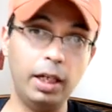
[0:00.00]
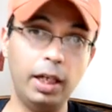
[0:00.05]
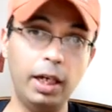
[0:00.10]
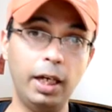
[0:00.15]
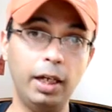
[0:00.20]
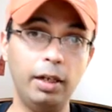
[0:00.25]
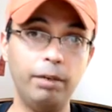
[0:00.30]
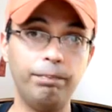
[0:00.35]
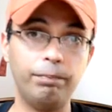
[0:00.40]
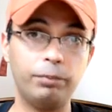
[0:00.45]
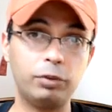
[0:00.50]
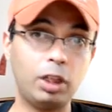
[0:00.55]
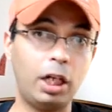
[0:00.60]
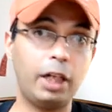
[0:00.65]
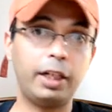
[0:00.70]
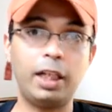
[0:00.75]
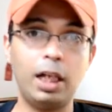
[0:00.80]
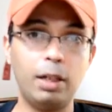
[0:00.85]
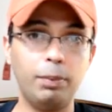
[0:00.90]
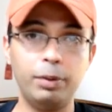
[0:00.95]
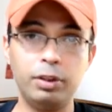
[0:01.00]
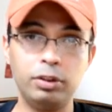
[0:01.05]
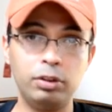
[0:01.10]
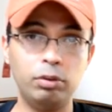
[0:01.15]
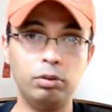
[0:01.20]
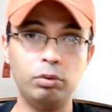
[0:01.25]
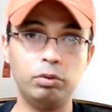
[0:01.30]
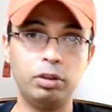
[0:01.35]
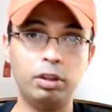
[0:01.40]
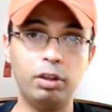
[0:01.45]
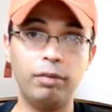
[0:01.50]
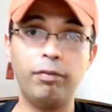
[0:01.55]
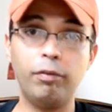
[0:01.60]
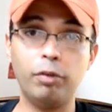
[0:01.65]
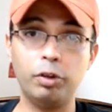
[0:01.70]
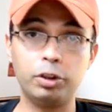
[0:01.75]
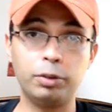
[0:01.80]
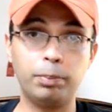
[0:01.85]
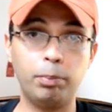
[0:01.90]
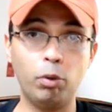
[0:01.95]
And Scott Cavley's used it
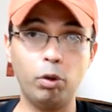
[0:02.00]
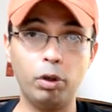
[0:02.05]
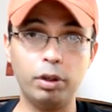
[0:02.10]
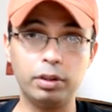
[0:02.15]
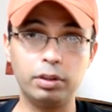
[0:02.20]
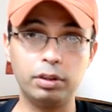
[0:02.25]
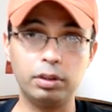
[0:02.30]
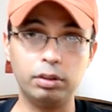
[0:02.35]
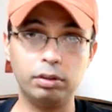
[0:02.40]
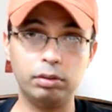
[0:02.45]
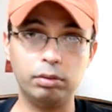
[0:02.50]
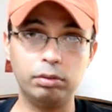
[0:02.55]
for sports.